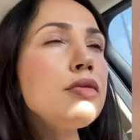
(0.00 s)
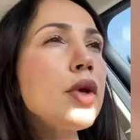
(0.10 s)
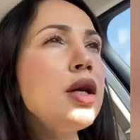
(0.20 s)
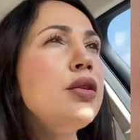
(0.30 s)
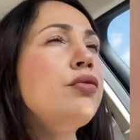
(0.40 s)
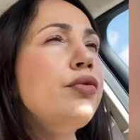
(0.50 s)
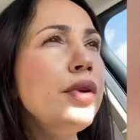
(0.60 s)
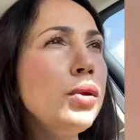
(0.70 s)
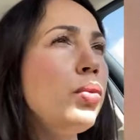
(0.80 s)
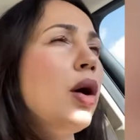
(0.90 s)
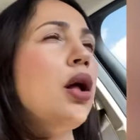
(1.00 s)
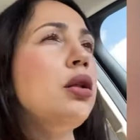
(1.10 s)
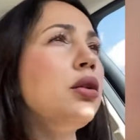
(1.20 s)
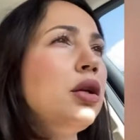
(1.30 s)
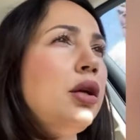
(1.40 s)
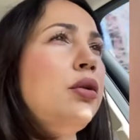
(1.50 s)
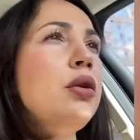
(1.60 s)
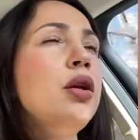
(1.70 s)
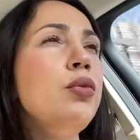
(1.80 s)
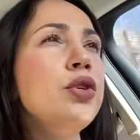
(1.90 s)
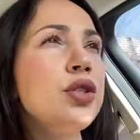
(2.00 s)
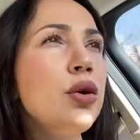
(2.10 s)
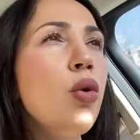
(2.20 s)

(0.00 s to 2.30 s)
I didn't feel well. It was